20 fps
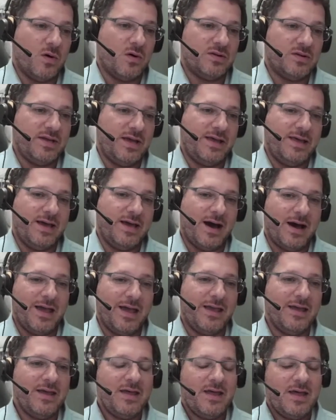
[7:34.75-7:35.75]
all the
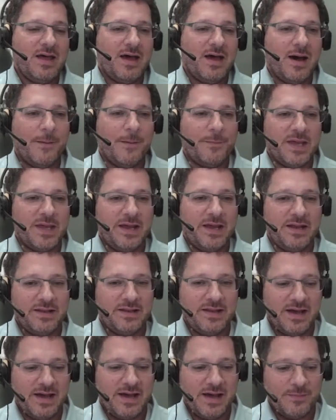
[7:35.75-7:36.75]
AI
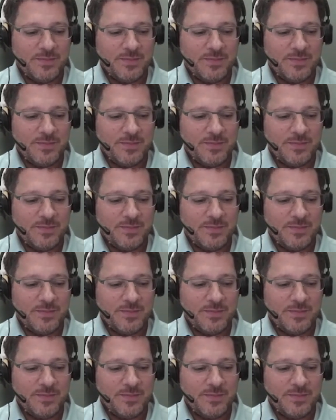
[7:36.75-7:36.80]
and